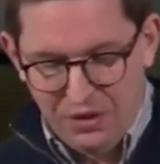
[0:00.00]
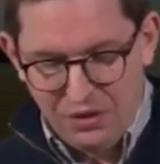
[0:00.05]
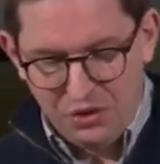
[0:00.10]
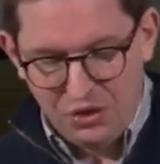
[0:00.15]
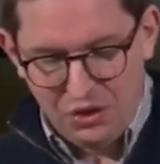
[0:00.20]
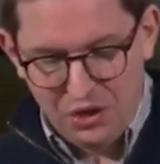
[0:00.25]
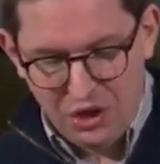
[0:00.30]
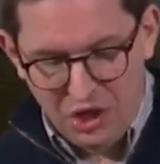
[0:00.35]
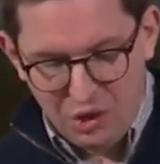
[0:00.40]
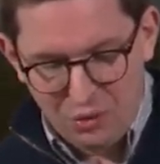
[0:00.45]
So
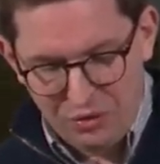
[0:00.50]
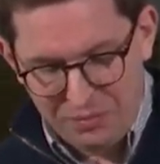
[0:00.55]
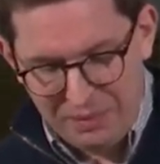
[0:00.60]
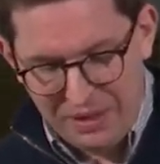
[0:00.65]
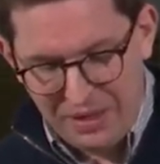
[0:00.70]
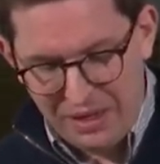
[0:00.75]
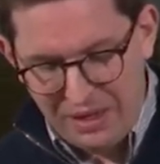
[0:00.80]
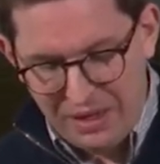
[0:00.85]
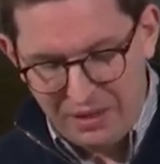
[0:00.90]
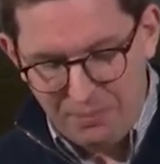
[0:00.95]
you can look with
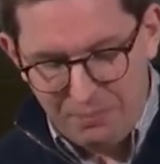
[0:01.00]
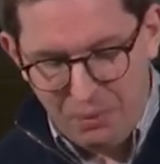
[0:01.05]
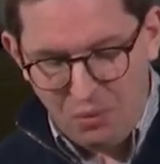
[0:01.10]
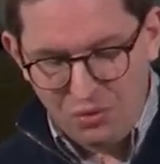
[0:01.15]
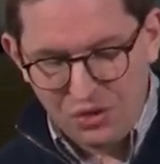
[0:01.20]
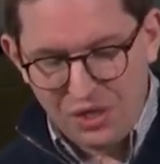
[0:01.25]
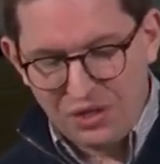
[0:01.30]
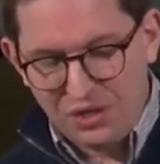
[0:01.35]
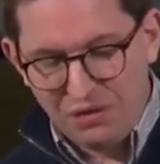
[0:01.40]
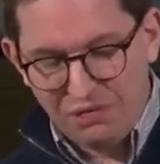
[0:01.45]
me.
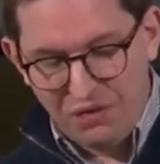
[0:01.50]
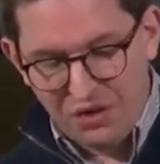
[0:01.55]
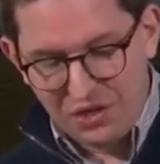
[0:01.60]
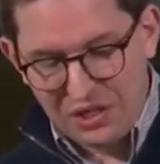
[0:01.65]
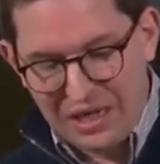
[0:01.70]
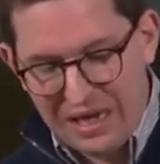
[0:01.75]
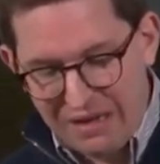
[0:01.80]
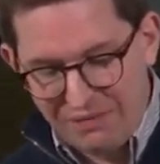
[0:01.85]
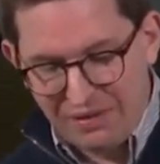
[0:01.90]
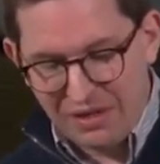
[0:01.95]
Paul says in verse
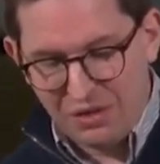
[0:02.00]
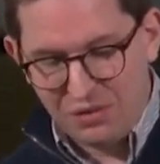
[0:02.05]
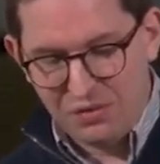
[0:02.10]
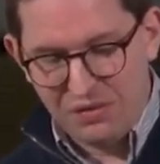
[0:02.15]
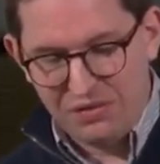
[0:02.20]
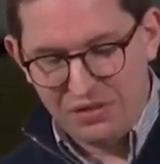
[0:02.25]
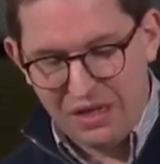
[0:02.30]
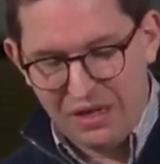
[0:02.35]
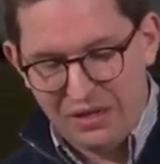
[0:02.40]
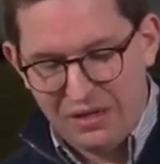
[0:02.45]
11, as we
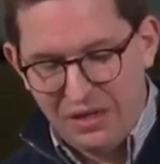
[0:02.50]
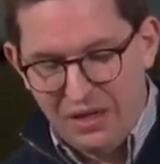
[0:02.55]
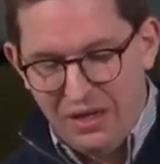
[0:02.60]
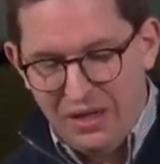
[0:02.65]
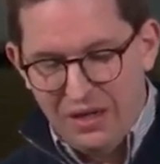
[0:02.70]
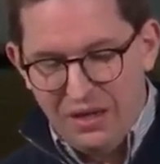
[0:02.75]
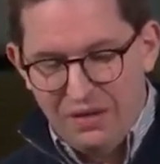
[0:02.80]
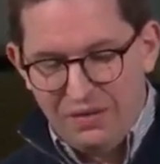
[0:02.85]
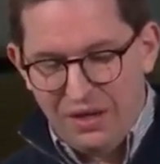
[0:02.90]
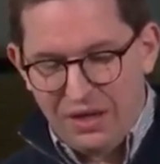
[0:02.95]
said,
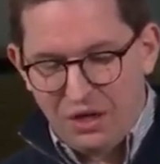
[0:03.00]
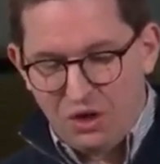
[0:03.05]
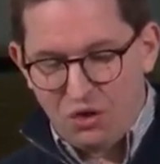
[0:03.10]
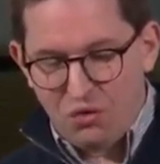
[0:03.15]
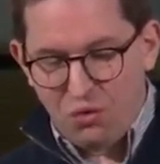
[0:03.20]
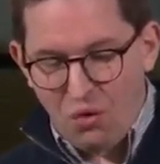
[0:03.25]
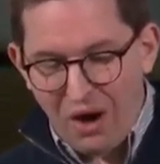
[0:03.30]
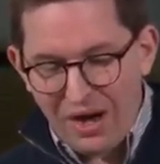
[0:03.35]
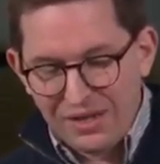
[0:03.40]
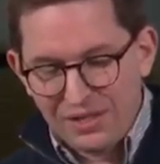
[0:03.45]
that
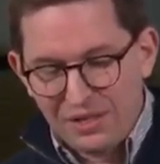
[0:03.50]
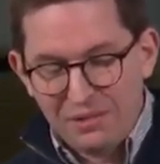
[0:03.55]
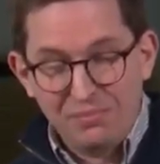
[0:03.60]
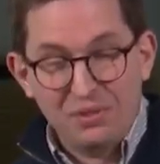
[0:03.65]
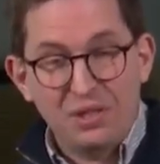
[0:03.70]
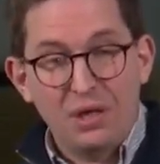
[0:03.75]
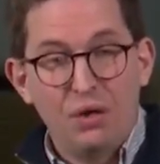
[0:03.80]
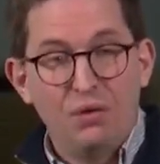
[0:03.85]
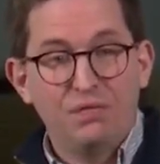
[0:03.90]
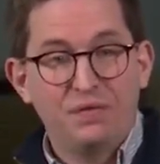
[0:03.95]
Christ
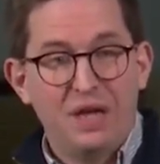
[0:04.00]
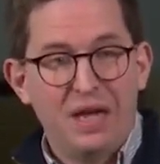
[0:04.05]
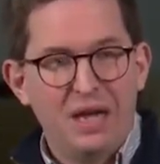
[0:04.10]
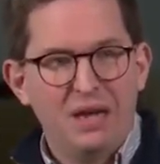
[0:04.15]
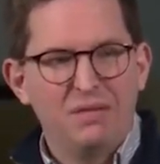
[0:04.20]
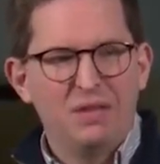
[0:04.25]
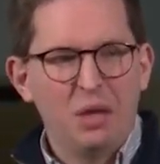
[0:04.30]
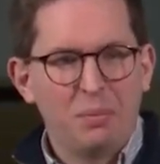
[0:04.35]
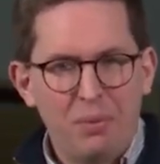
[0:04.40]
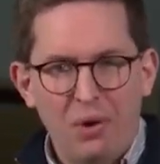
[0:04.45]
himself
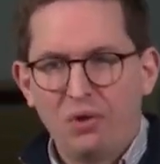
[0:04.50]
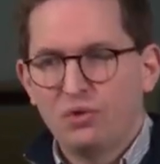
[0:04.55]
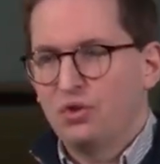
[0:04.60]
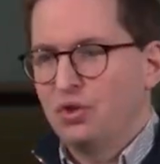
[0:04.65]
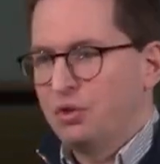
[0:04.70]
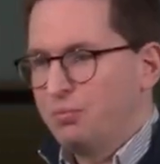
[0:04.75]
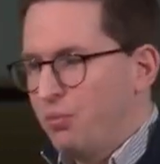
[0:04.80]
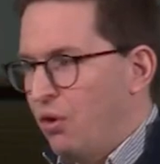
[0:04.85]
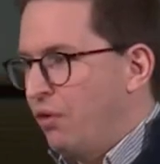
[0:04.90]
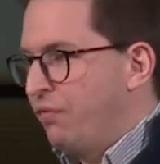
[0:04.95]
gave the
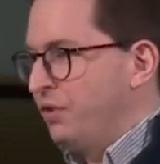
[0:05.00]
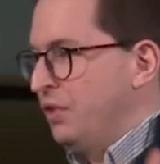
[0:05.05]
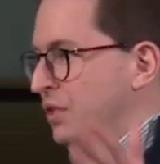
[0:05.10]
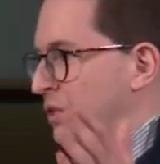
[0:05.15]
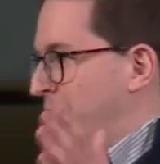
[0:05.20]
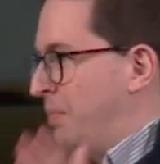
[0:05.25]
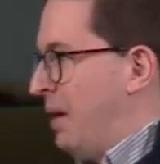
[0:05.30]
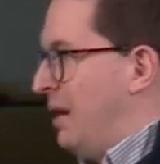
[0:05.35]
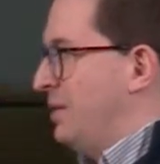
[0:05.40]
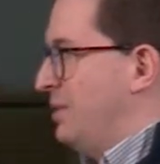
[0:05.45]
apostles,
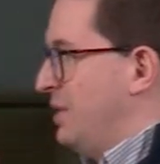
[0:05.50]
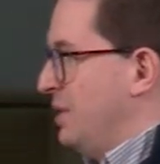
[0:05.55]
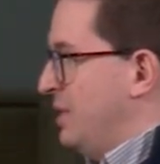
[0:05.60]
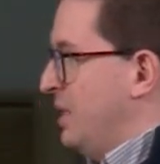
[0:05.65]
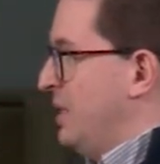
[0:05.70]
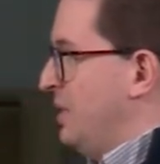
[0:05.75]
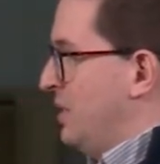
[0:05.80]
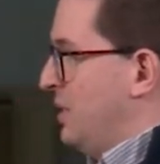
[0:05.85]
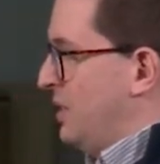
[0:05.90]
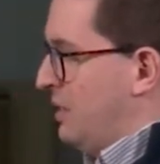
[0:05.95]
prophets, pastors,
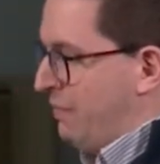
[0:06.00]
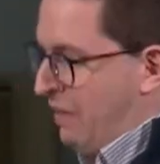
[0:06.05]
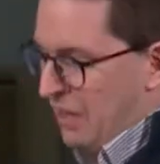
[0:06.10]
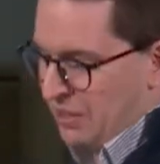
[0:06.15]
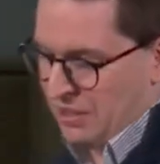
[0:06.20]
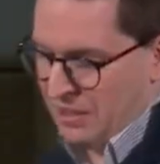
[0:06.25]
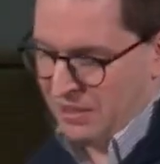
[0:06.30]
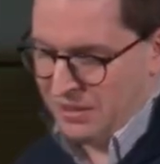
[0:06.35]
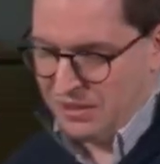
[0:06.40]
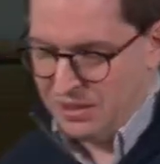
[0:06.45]
teachers,
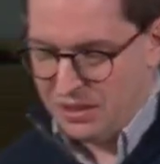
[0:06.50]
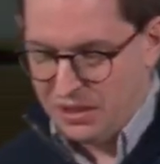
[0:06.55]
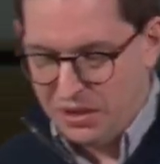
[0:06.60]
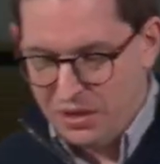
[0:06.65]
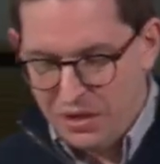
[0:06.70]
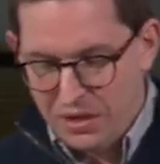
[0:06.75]
evangelists.